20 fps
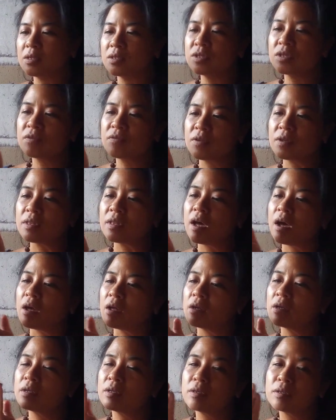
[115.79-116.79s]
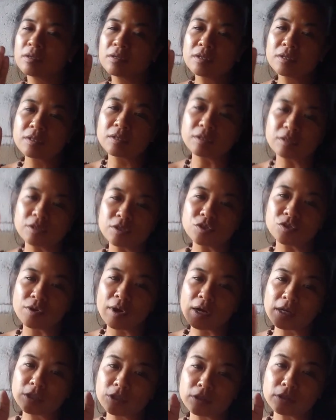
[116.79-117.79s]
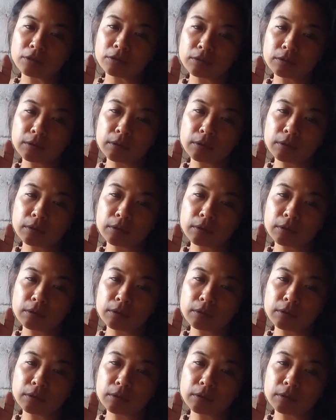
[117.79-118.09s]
Stuff like that. This is a distraction.